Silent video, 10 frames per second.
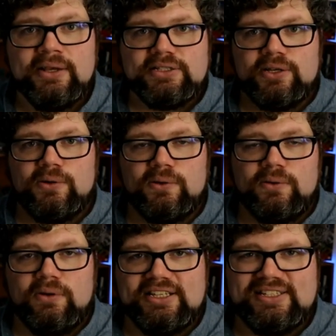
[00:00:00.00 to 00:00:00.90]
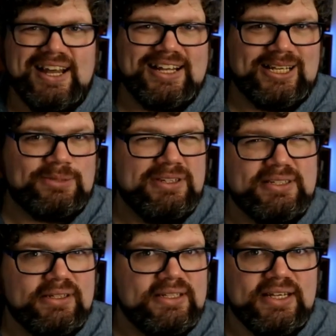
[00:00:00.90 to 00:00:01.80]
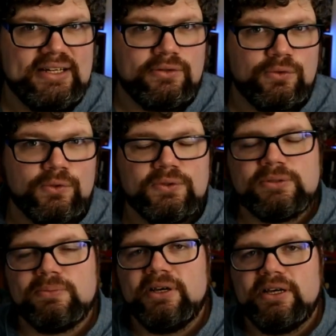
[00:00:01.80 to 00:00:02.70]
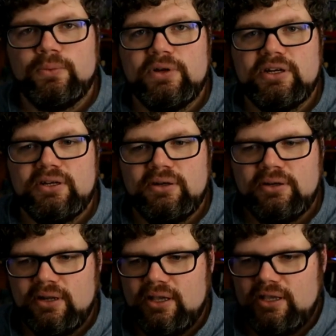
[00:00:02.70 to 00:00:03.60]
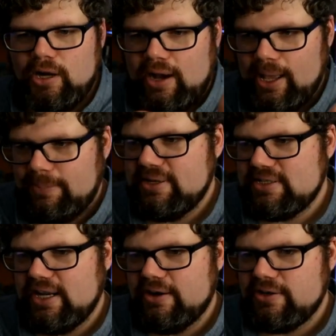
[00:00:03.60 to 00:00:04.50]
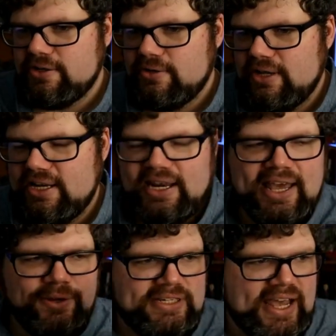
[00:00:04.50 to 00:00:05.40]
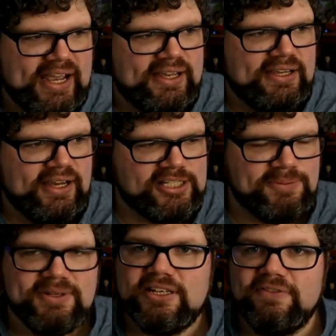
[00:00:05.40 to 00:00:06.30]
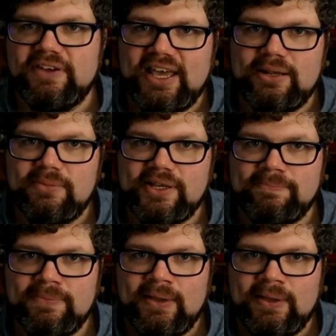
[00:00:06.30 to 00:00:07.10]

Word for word: So it's not explicitly said in the rules, but when, you know, I picked a character and he had to attack a specific enemy,